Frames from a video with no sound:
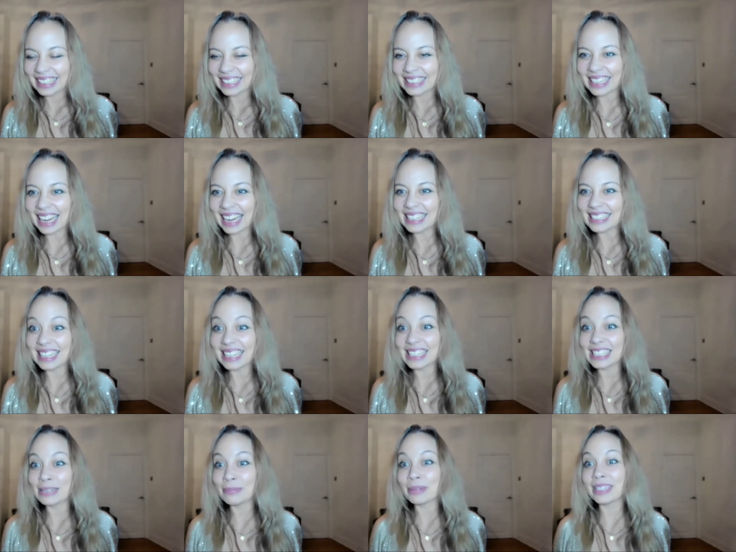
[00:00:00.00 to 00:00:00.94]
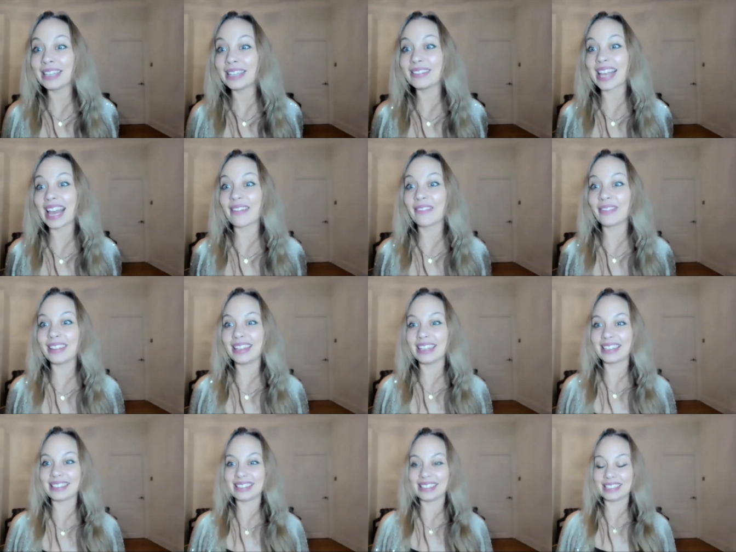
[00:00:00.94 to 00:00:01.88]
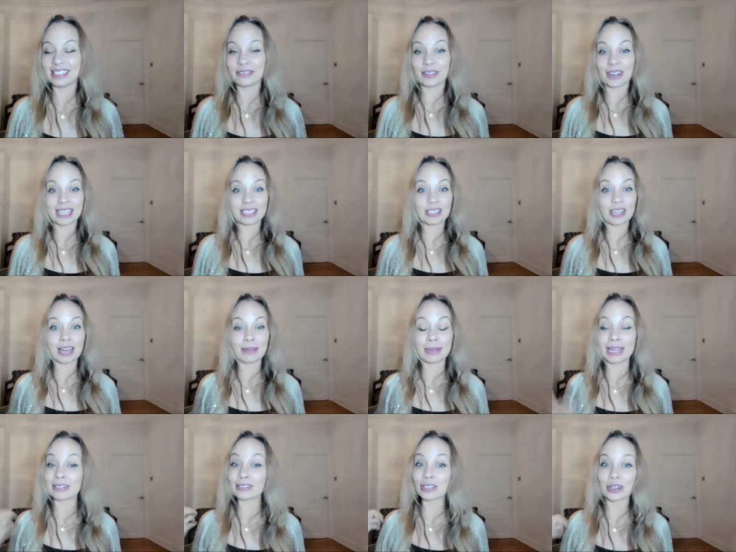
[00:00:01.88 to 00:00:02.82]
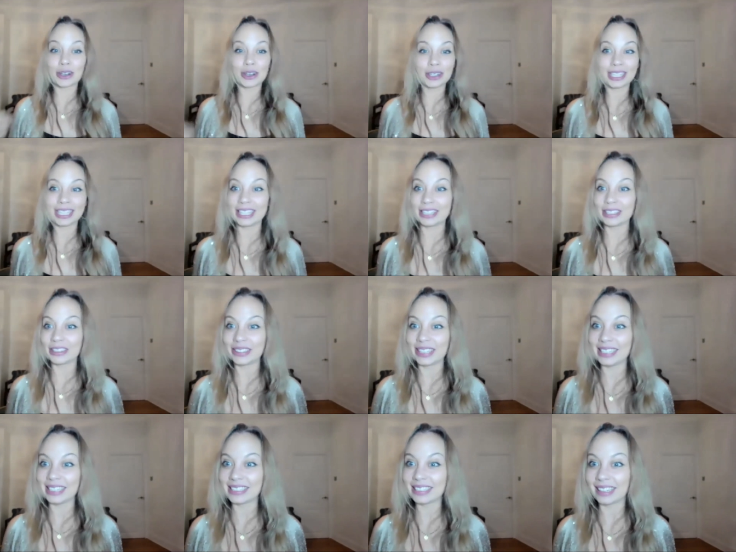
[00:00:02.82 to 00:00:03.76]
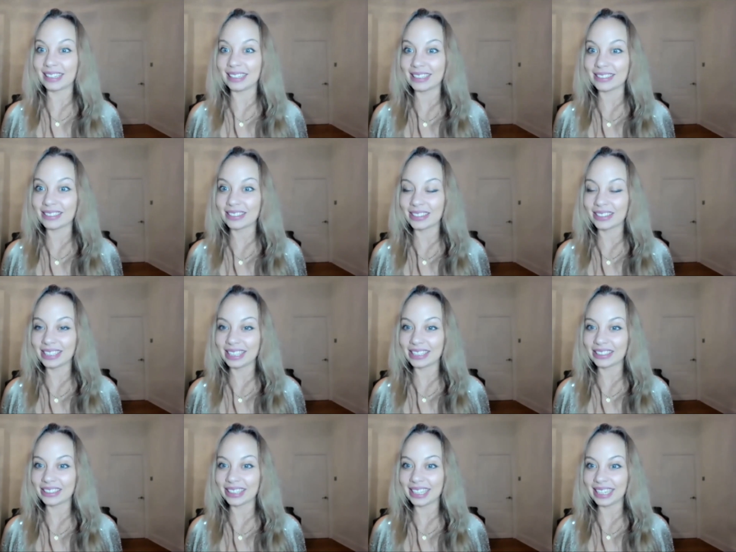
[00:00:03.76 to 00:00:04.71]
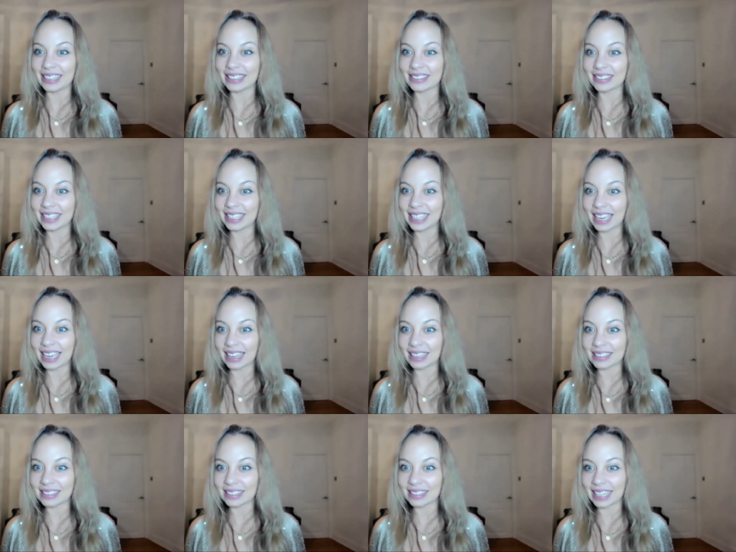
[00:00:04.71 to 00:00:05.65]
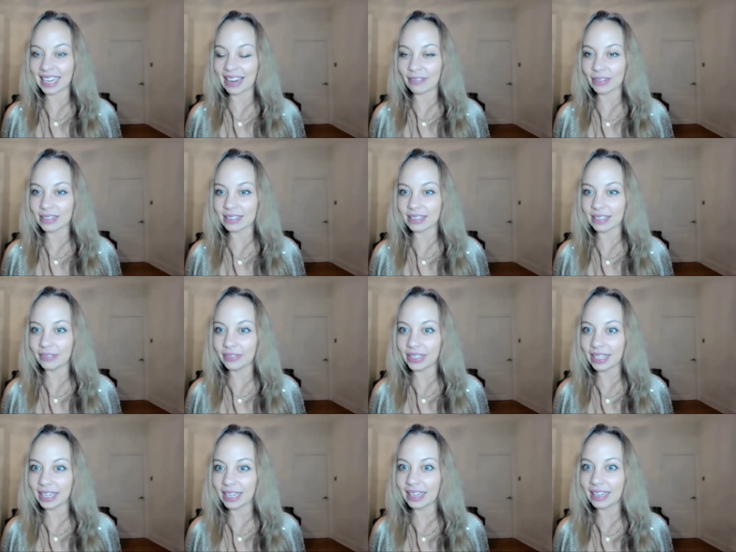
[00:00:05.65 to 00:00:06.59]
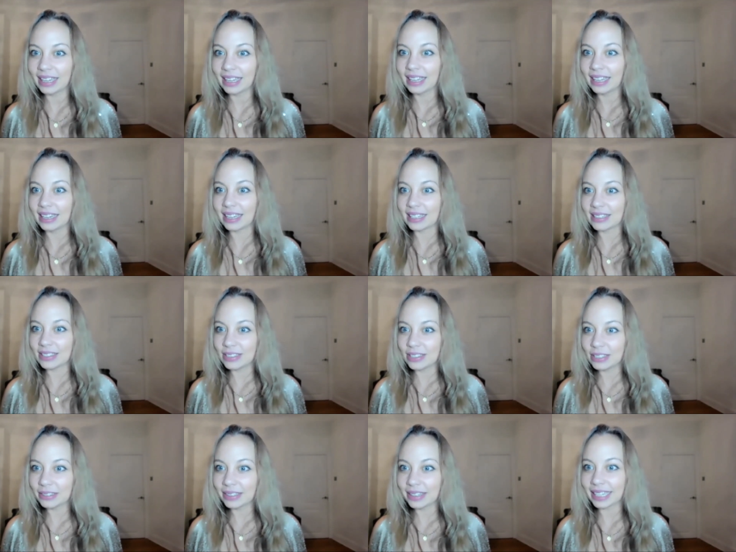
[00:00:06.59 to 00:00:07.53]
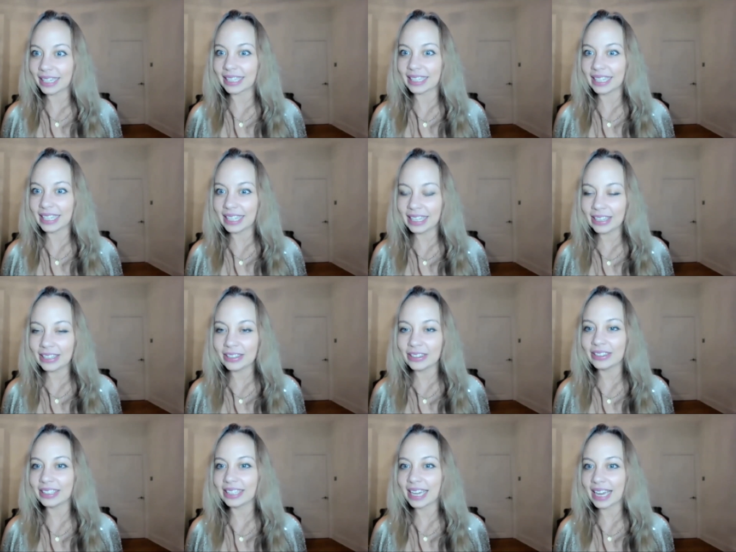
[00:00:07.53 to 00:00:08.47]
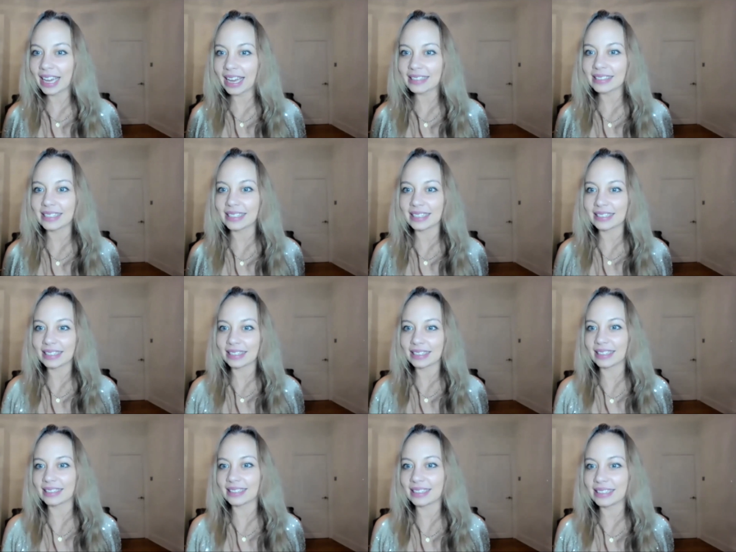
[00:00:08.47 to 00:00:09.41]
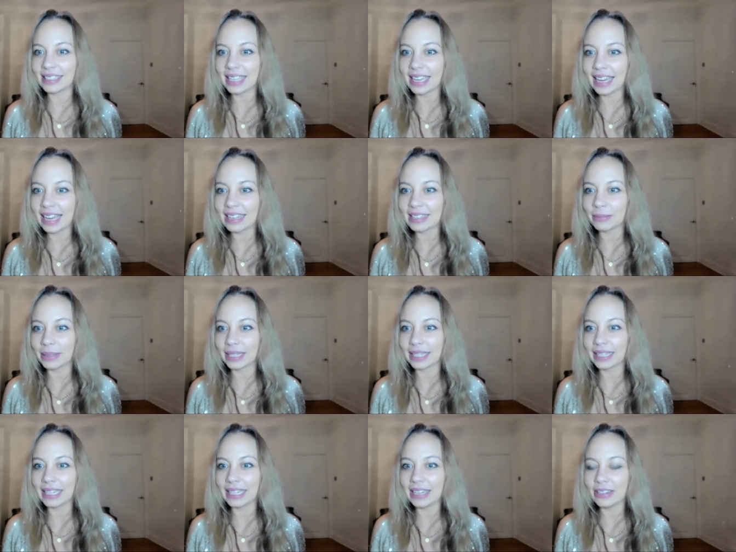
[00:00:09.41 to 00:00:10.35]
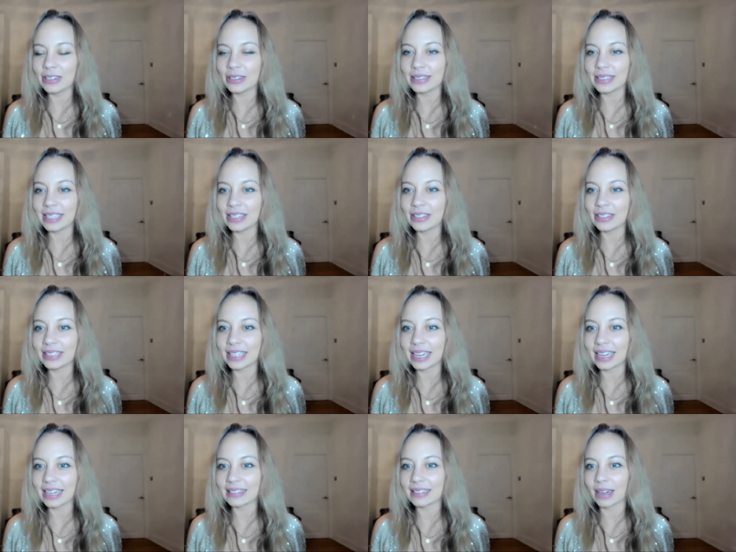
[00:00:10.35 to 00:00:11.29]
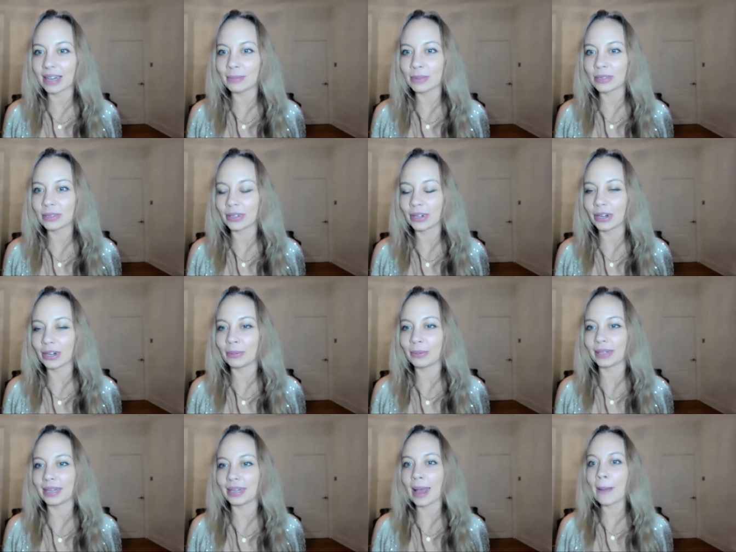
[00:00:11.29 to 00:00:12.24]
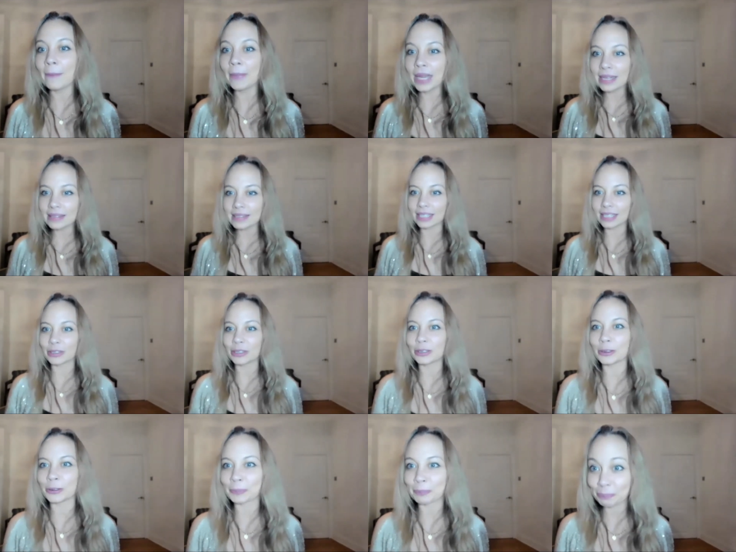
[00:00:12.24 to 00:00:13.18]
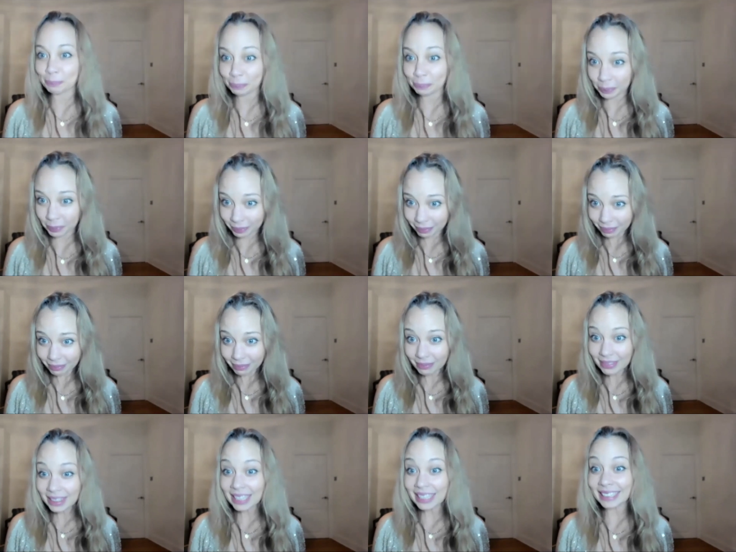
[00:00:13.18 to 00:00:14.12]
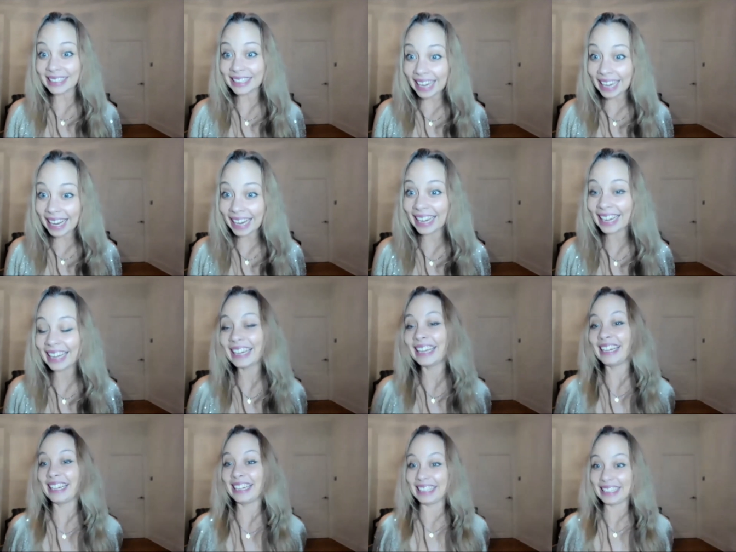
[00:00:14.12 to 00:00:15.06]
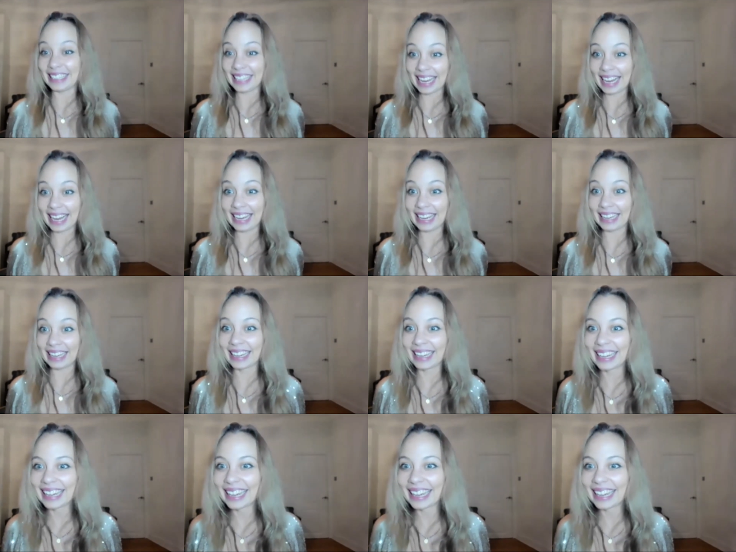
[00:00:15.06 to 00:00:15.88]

Charlotte's saying she believes everything is in divine timing. Totally agree, Charlotte, totally agree. So yes, okay, everyone's loving it. Let's do it. I can hear you. Yes, yes, yes, yes, yes, yes. We can hear you, see you. Yes, I'm so open. Amazing. Cool. Yay. Yay.